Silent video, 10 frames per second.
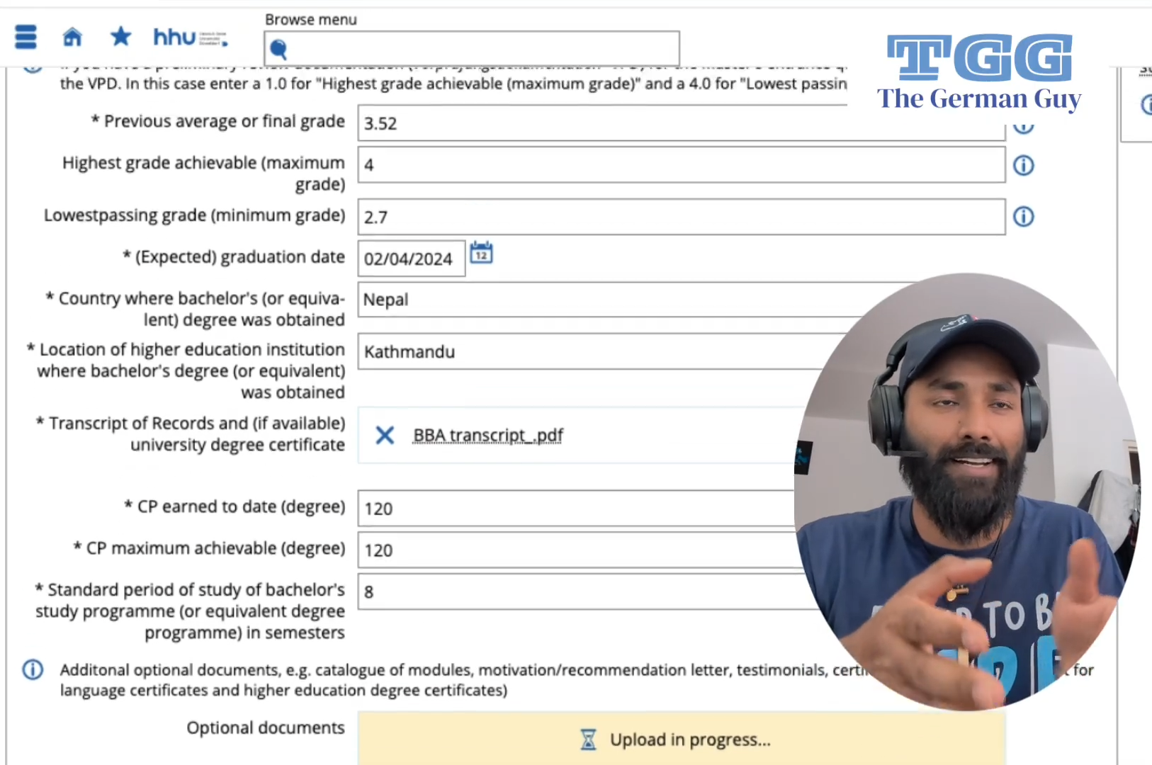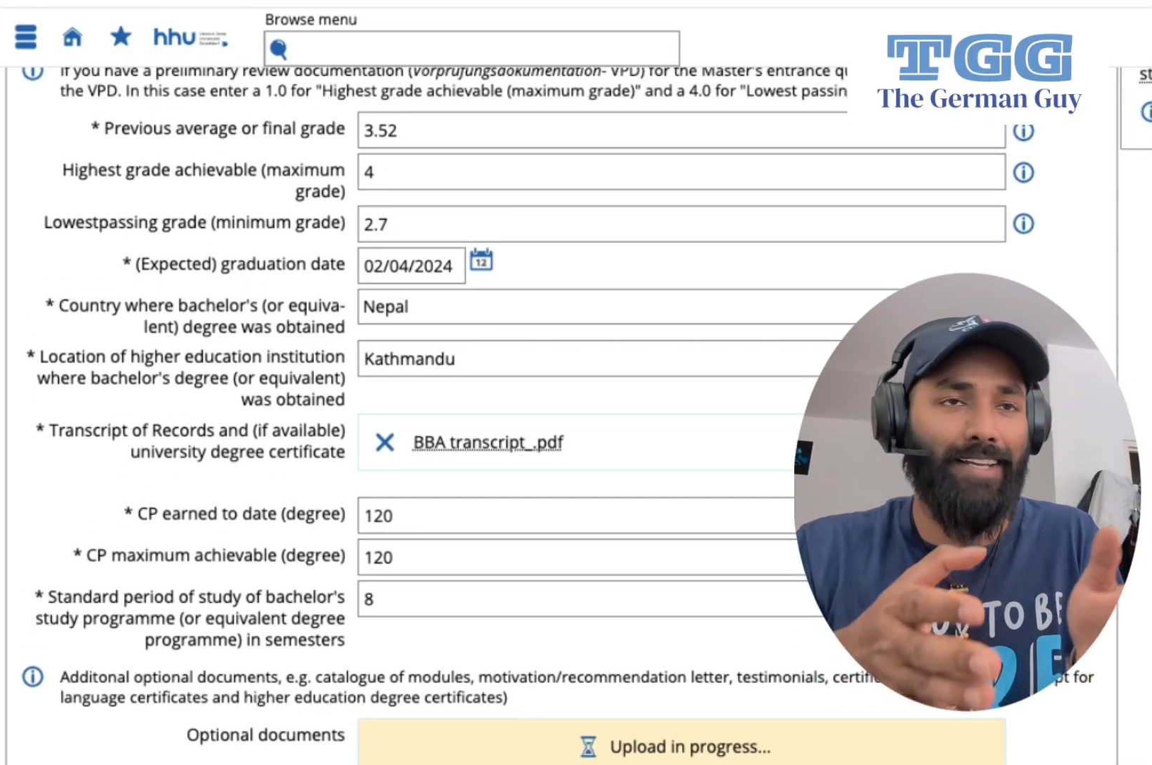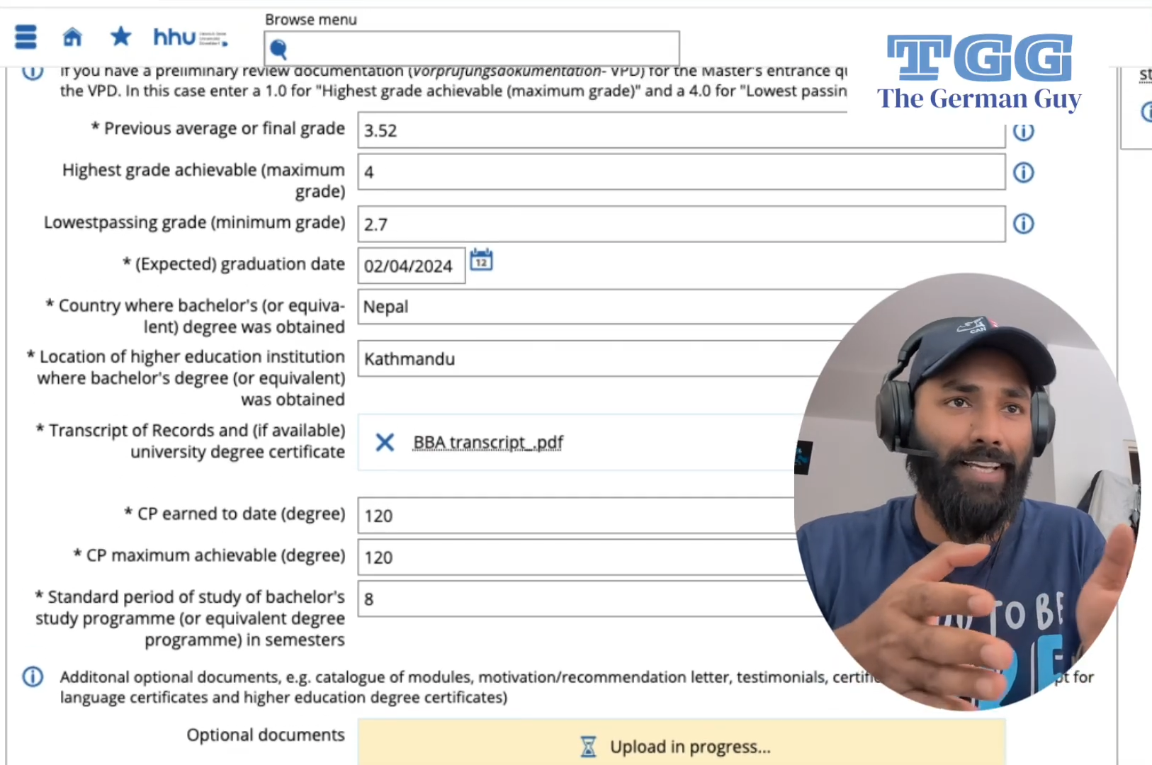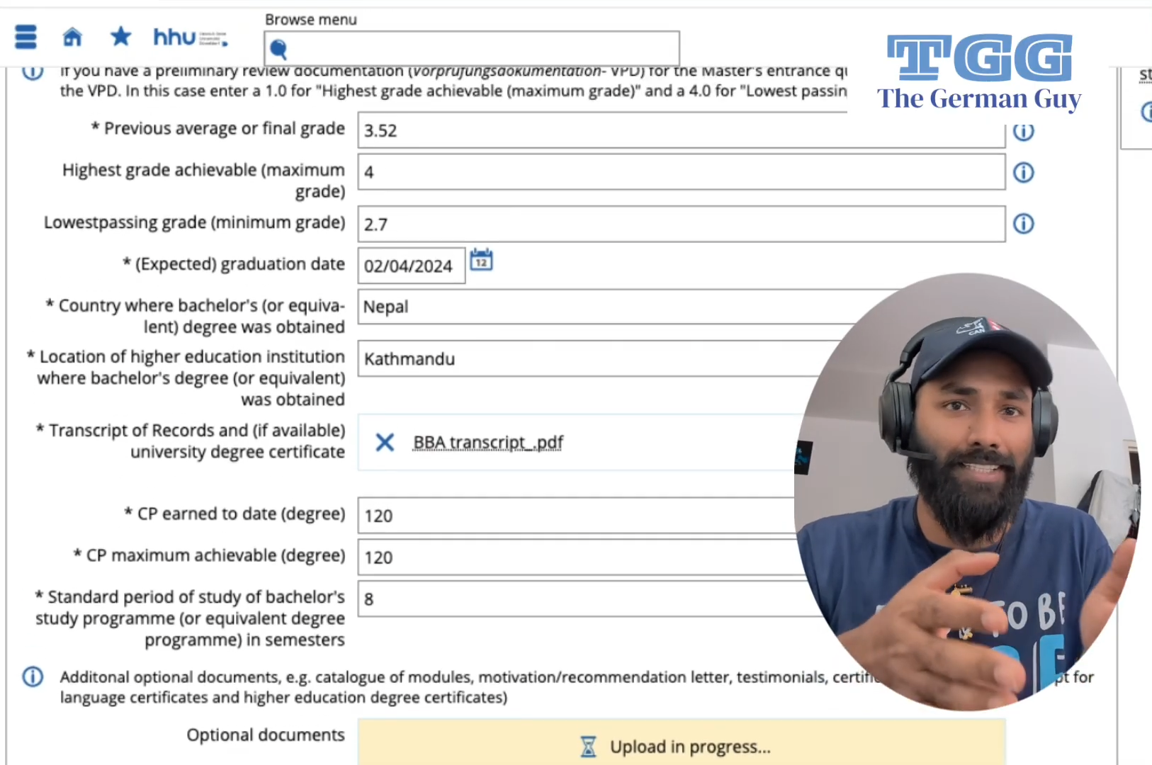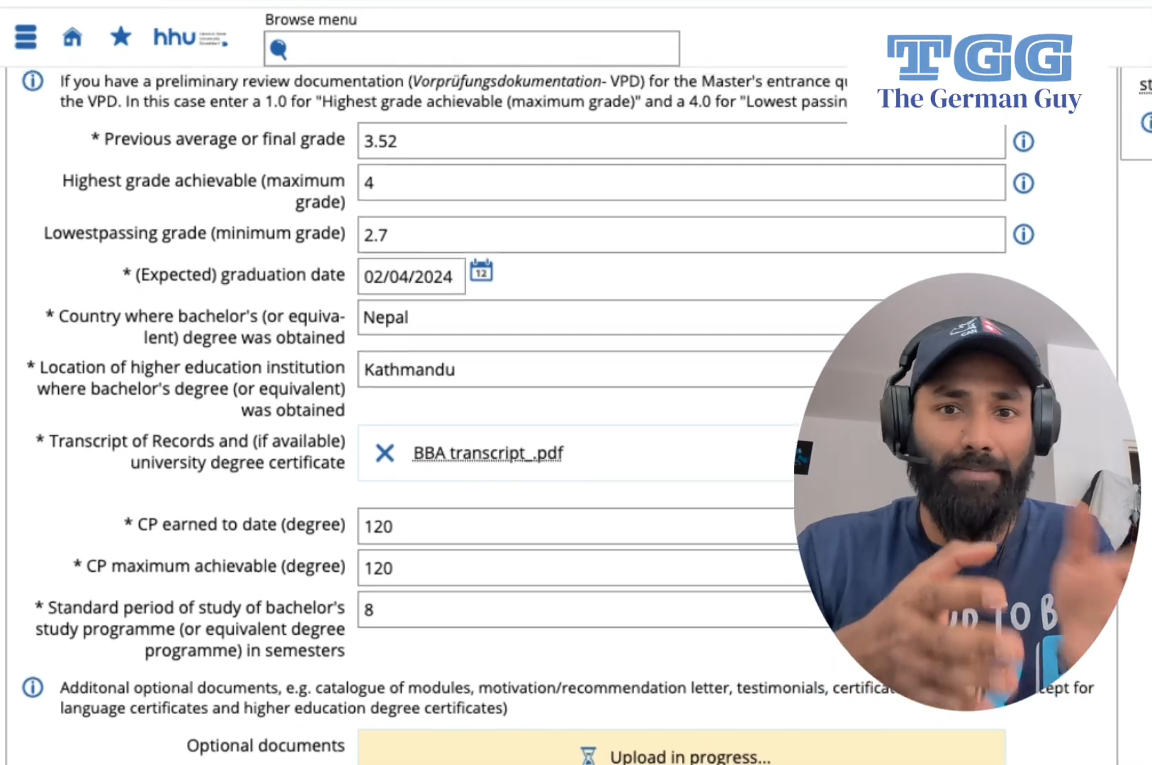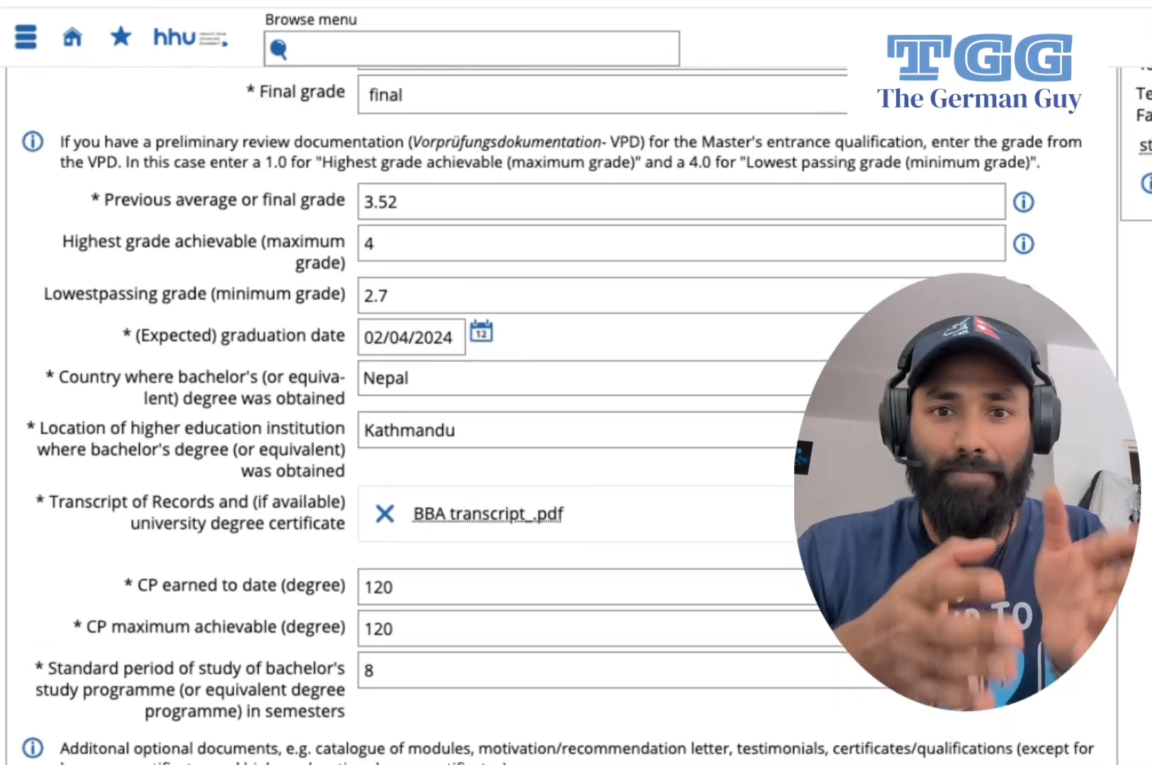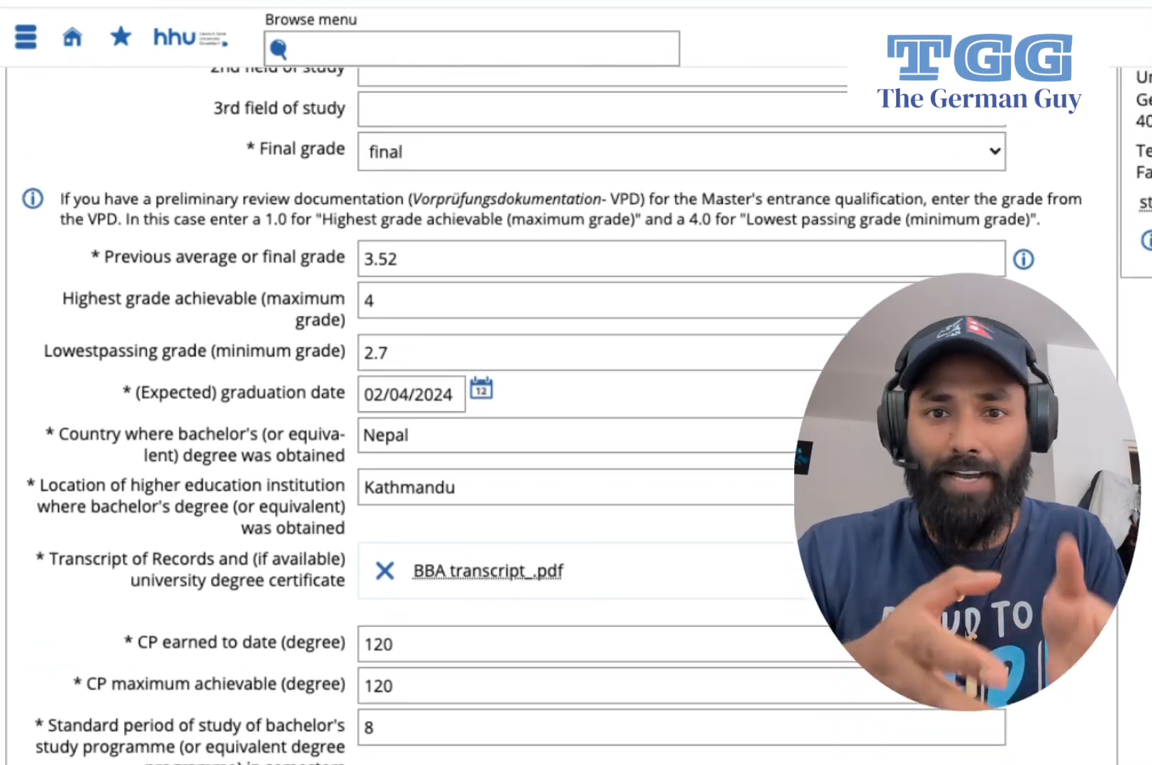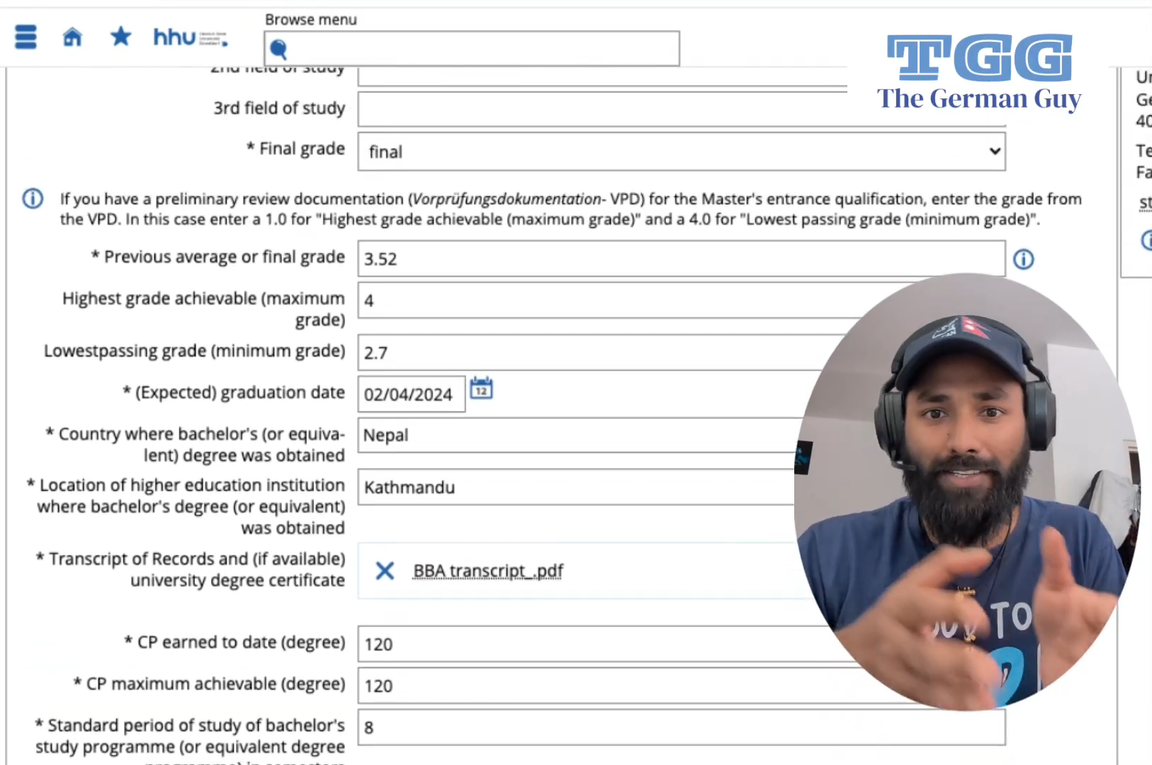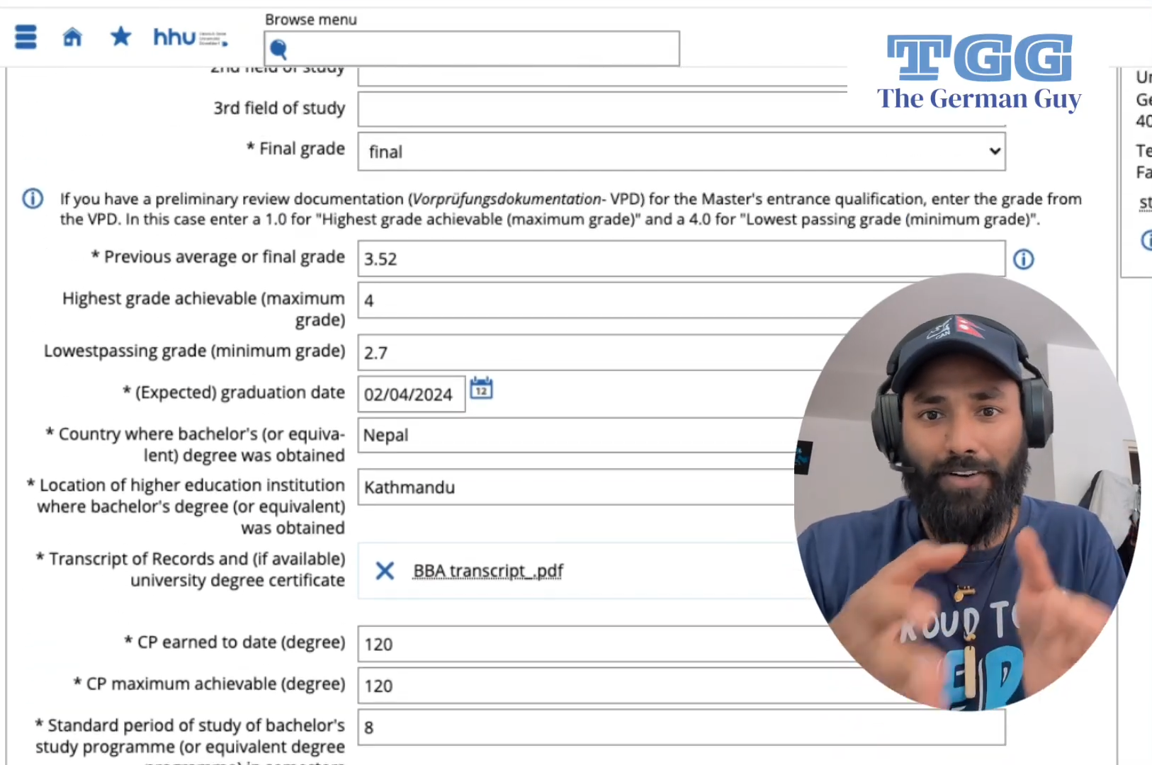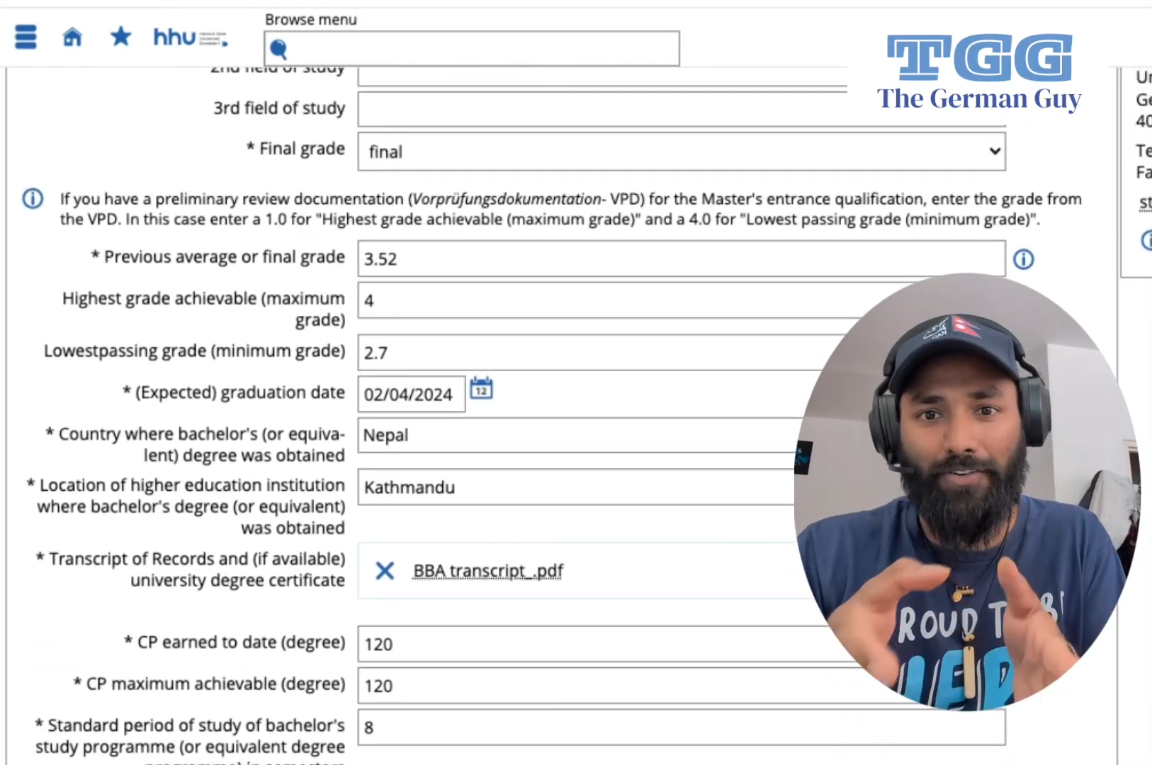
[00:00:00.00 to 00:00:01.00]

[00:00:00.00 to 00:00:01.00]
like the passed